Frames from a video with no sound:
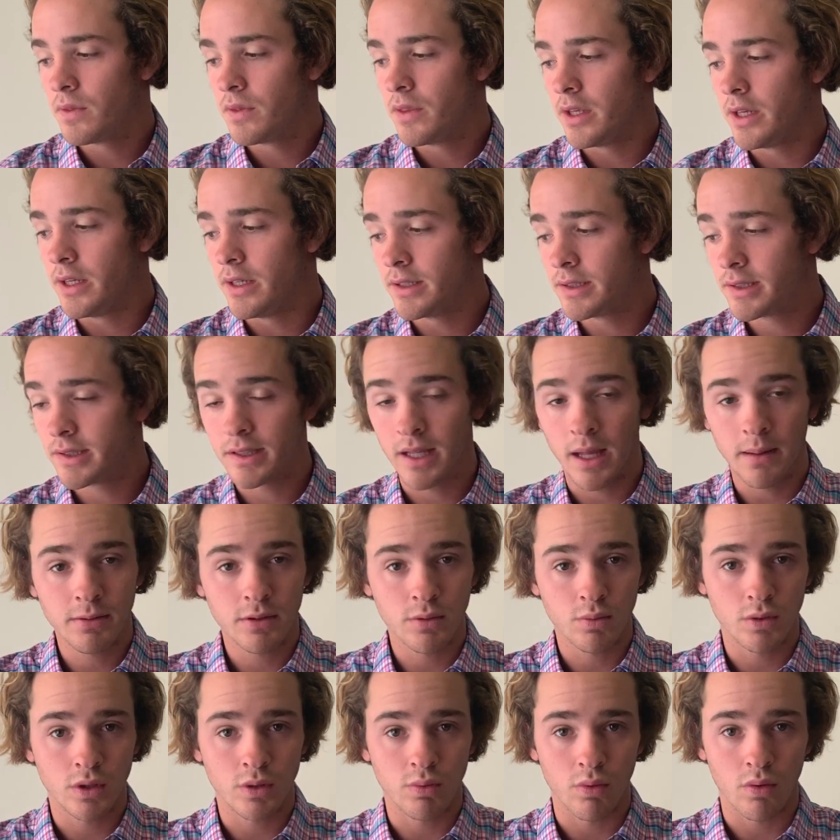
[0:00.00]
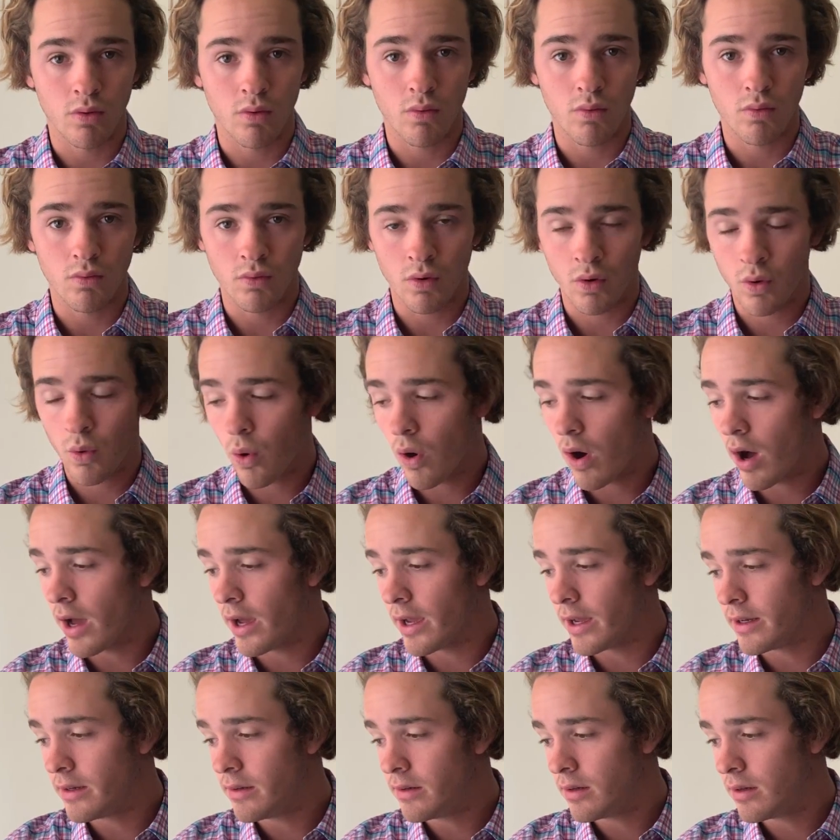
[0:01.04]
the steps which were
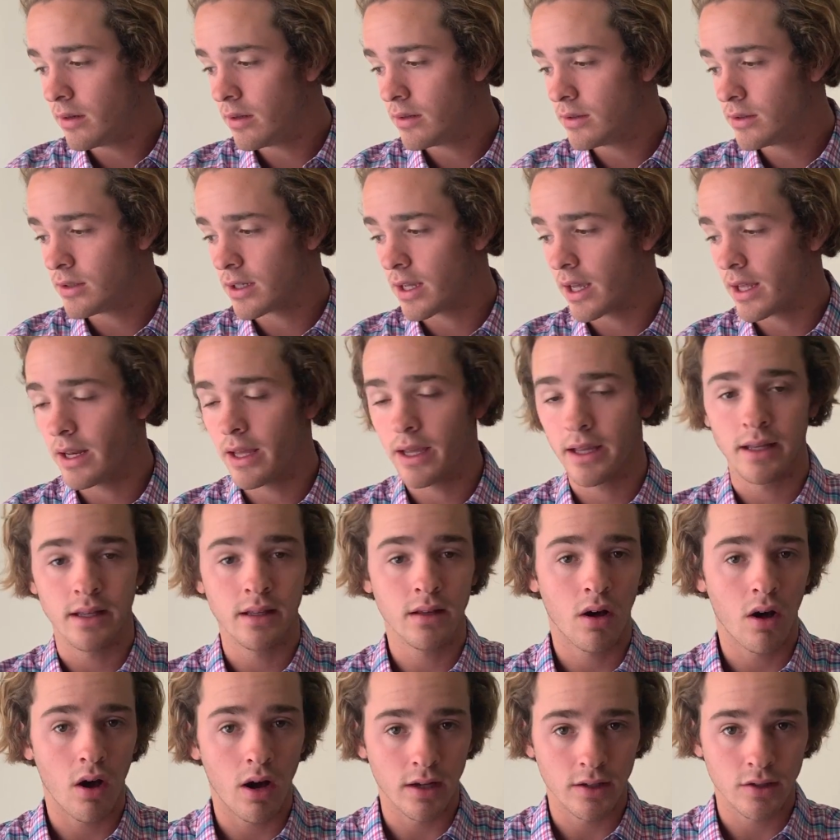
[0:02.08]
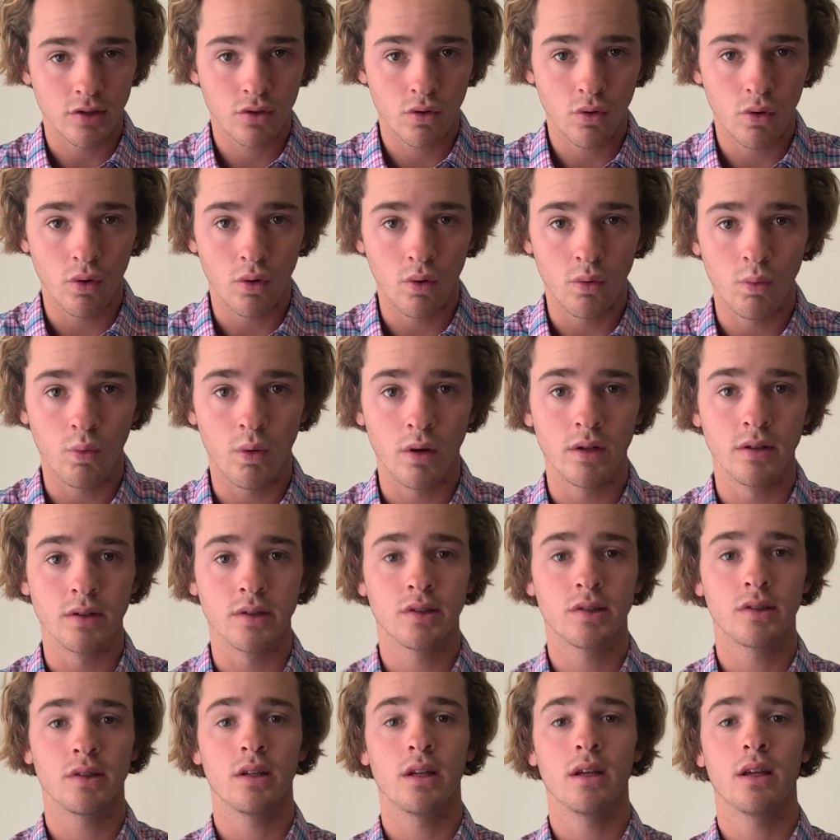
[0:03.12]
required to get a high score
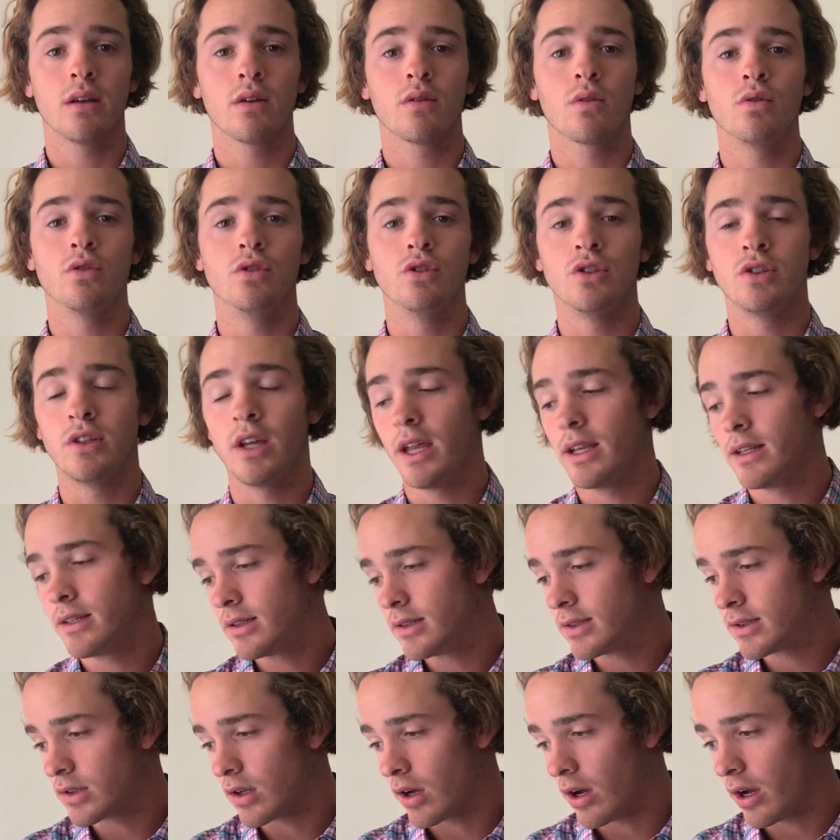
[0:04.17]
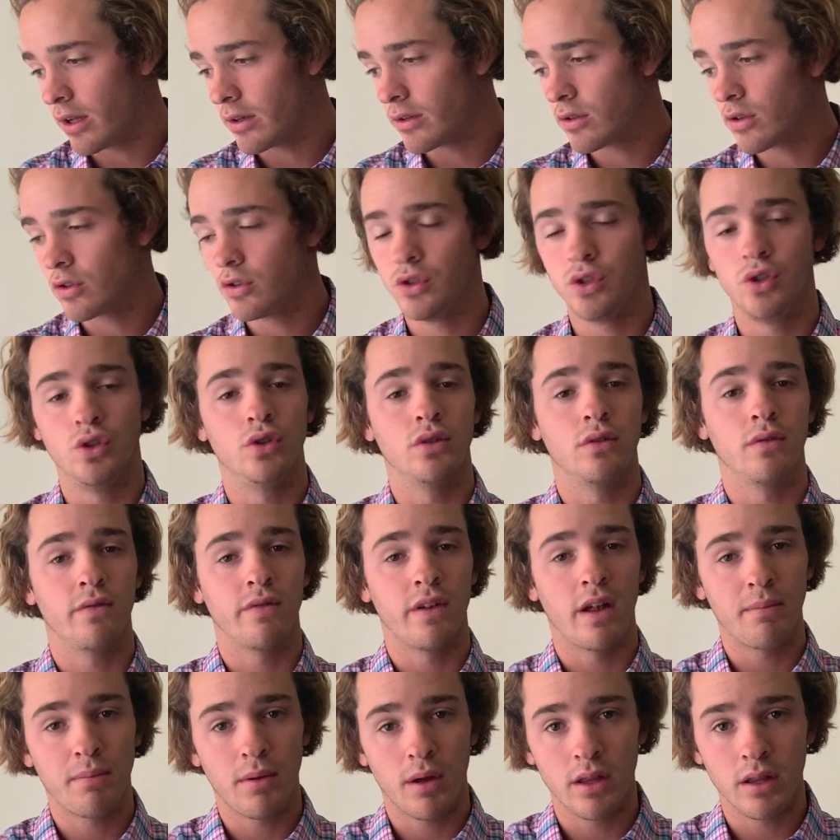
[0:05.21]
was, could you stand to the side, could you use the
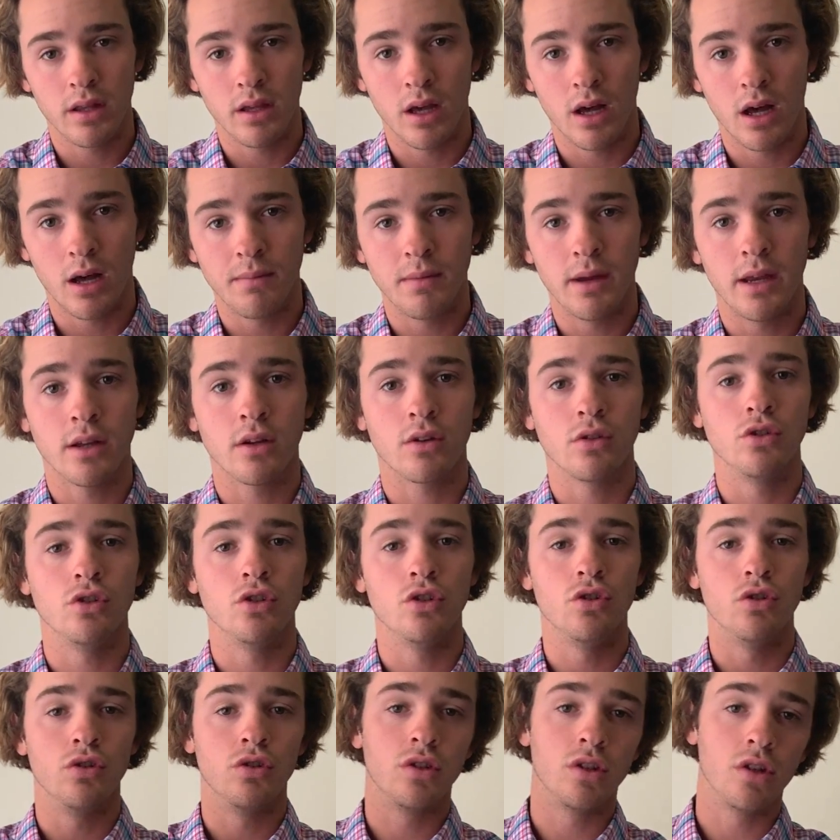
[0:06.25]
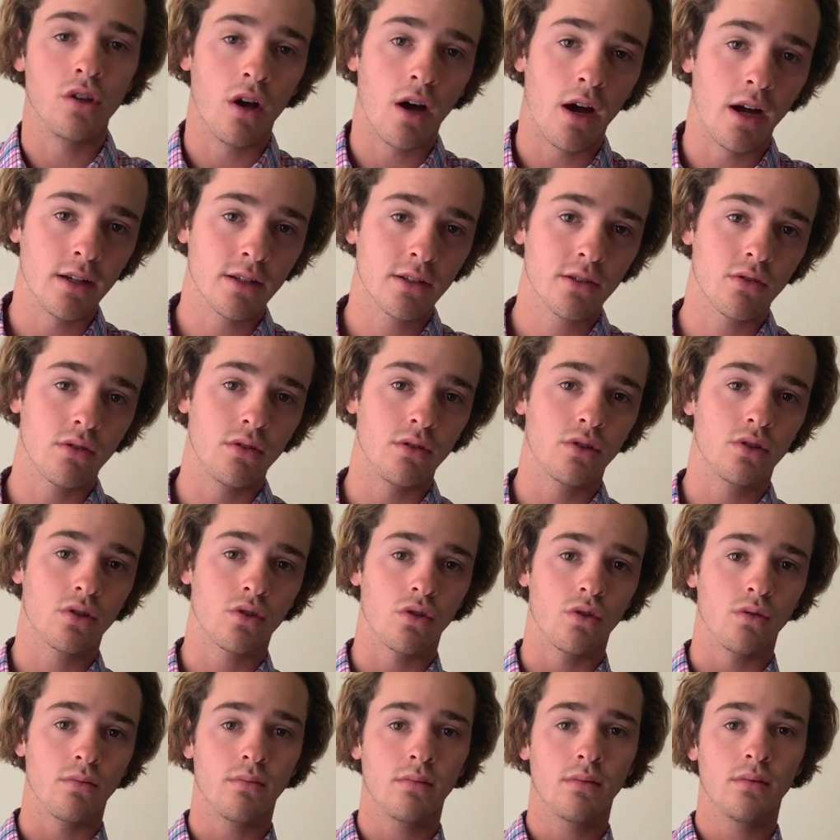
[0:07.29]
flat part of the arm, and could you use the ice cream
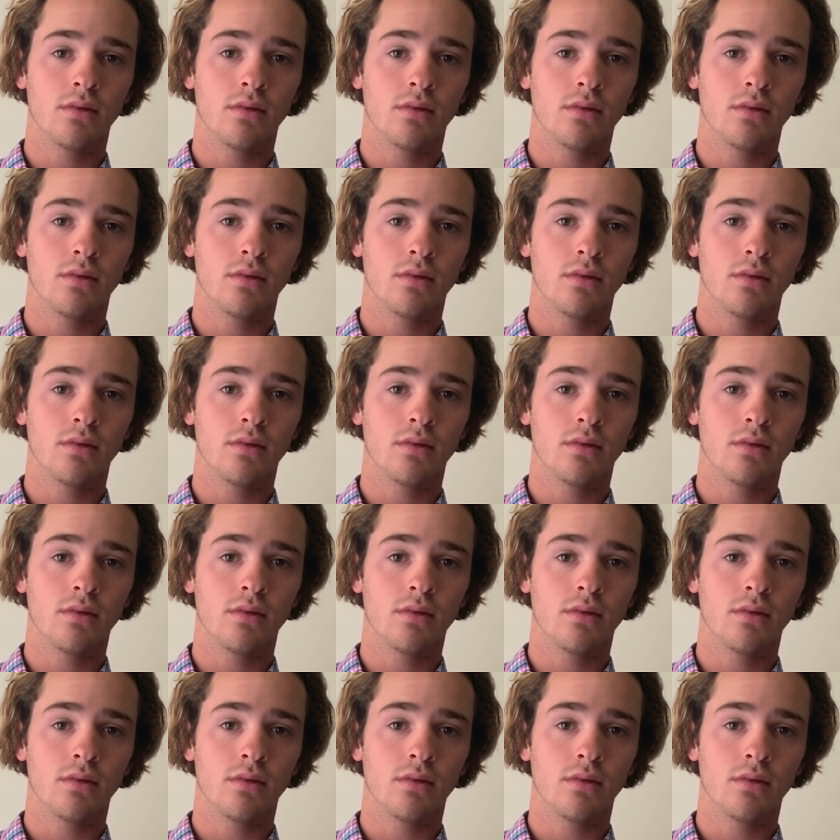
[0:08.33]
scoop